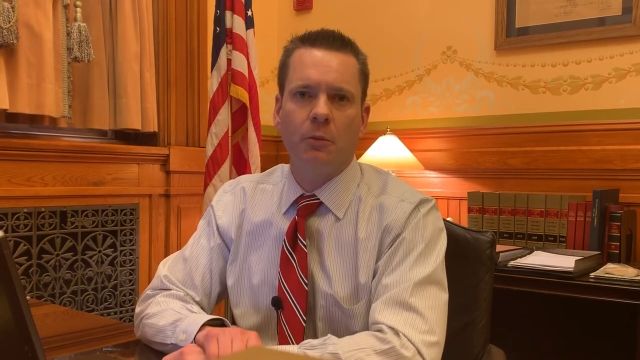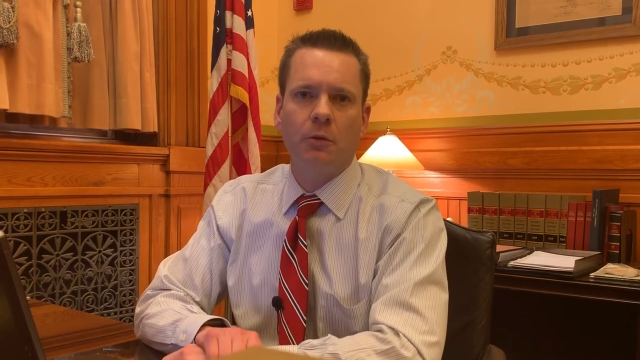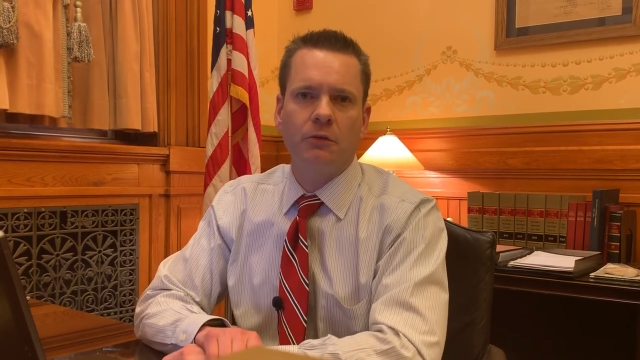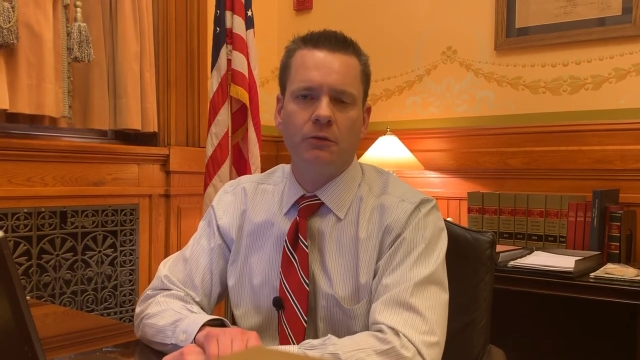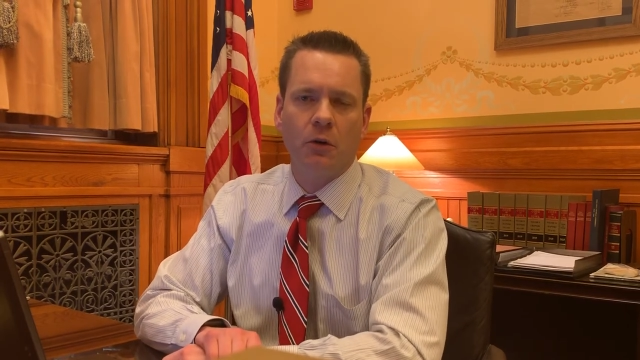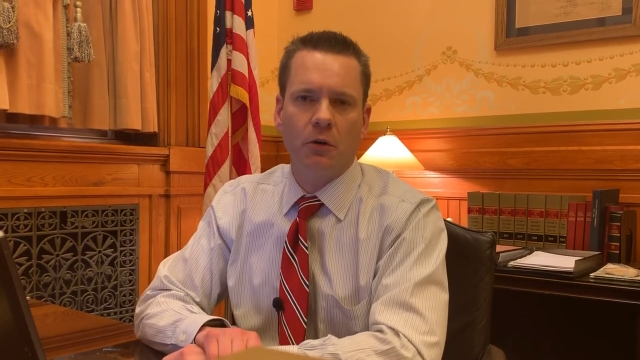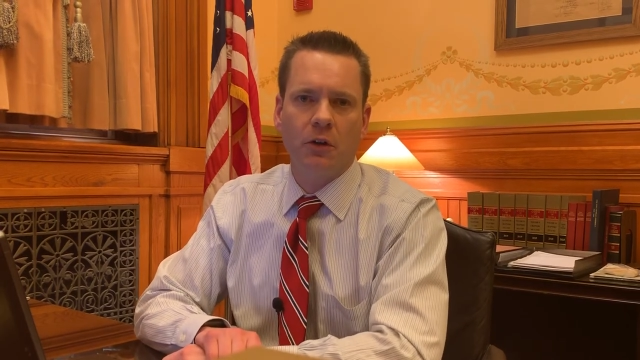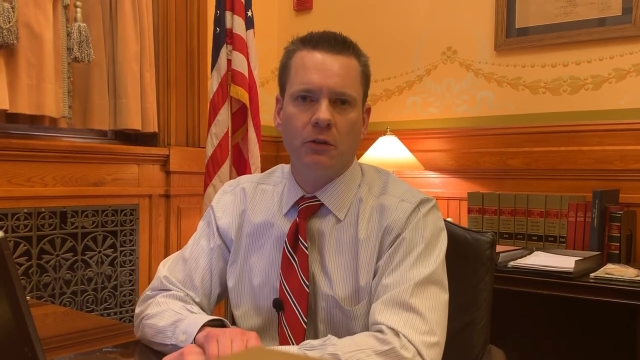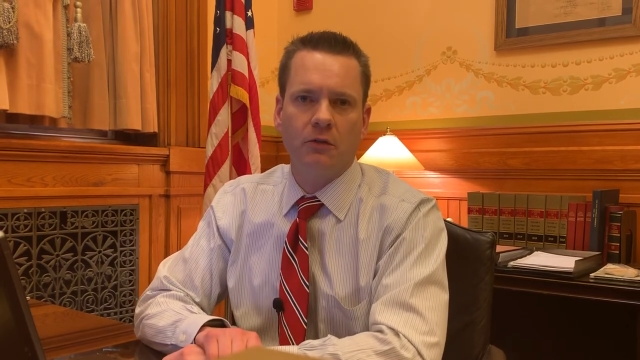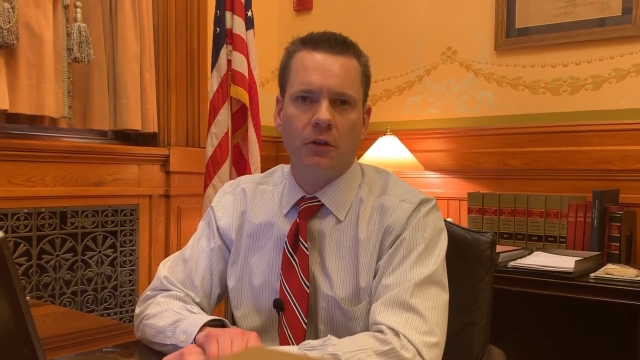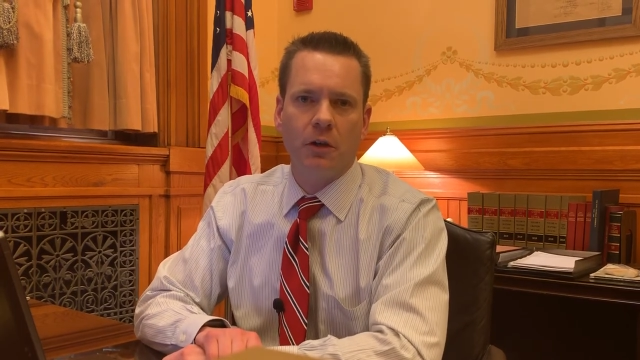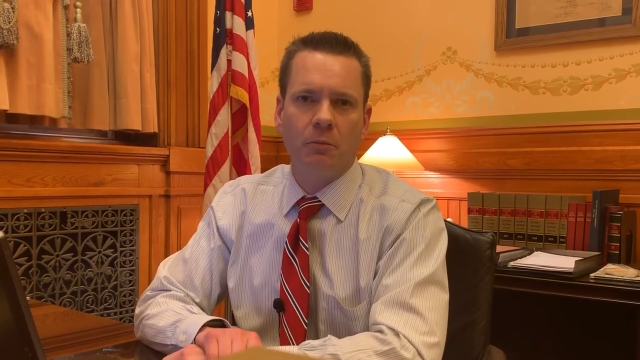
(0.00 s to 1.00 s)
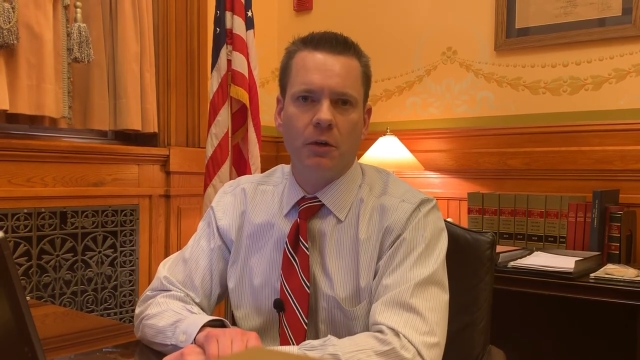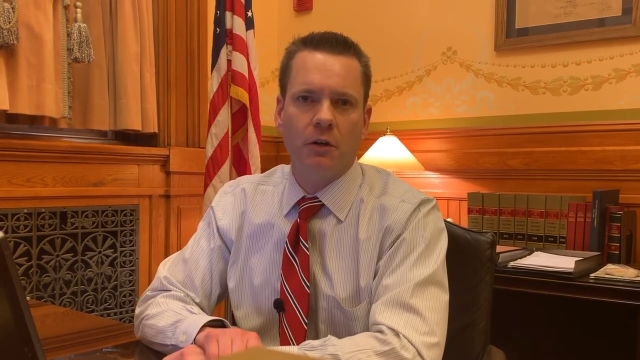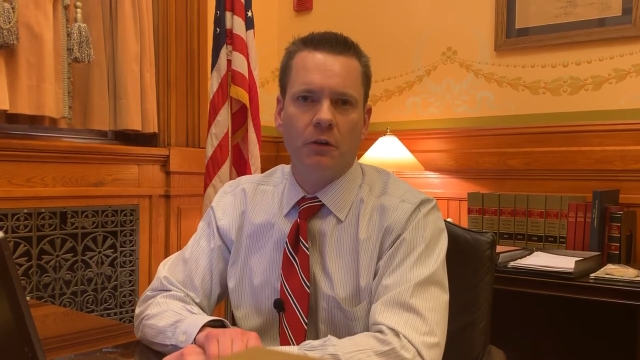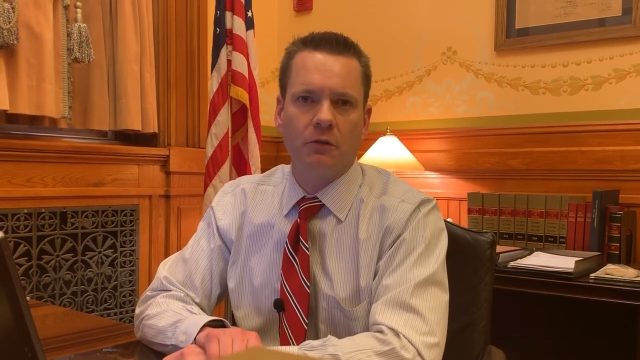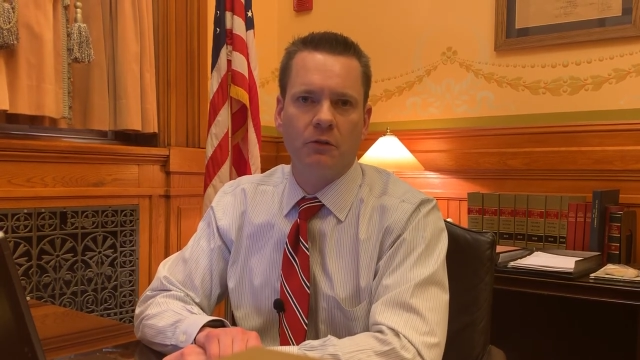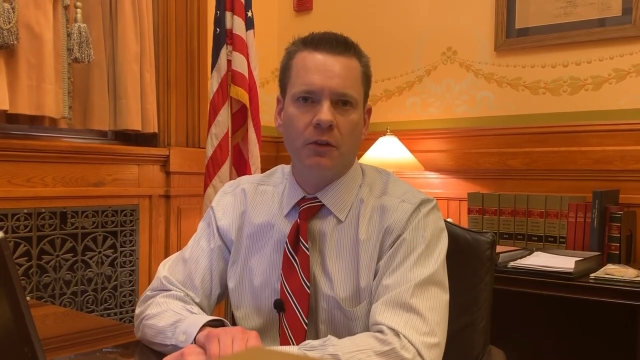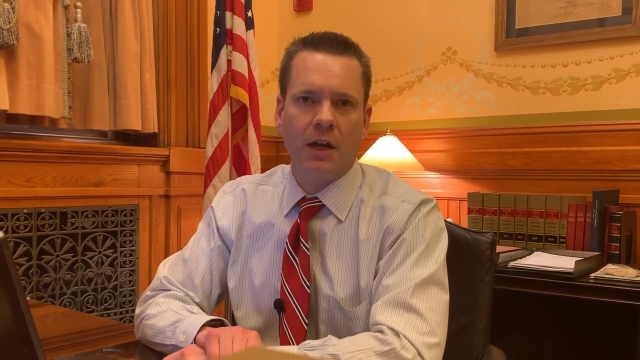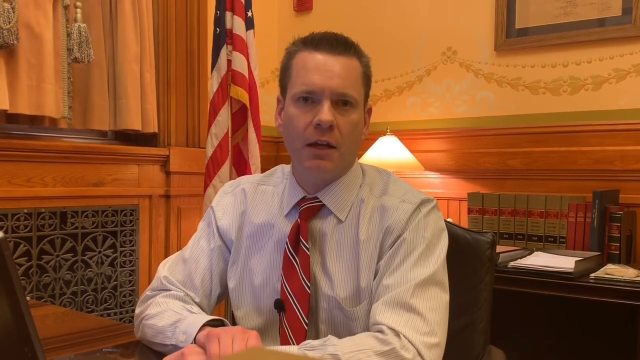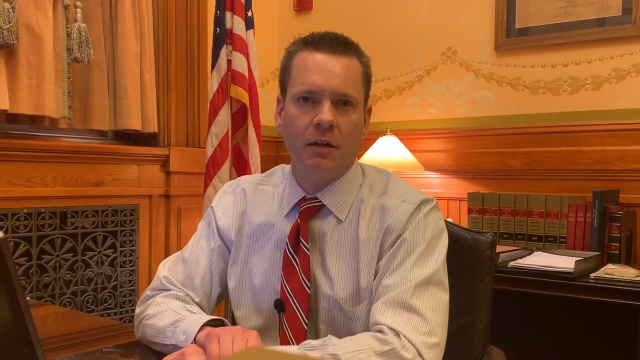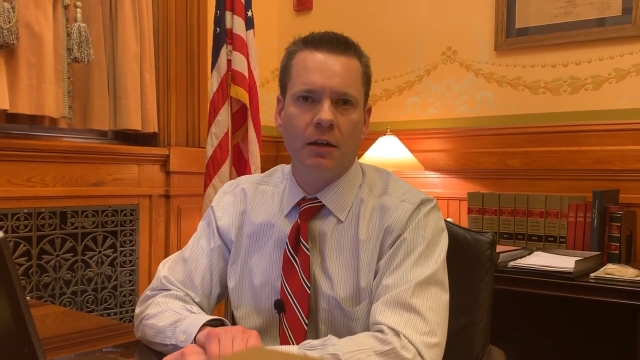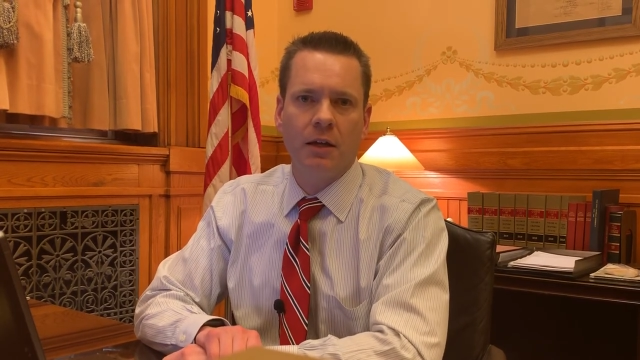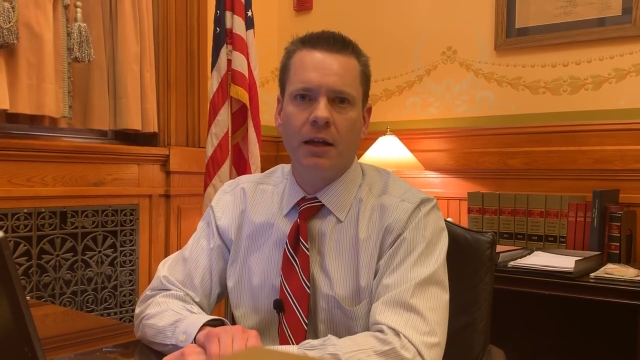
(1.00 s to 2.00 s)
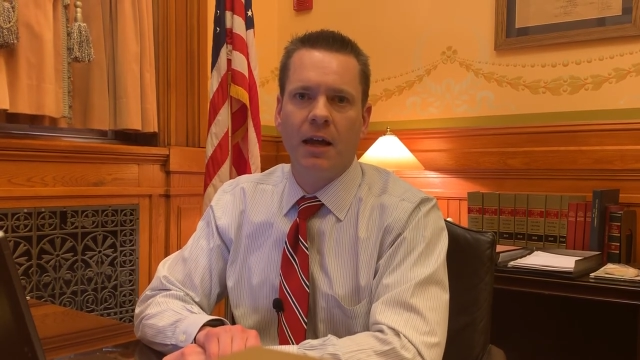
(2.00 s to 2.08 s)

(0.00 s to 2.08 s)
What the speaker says: help us focus on bills that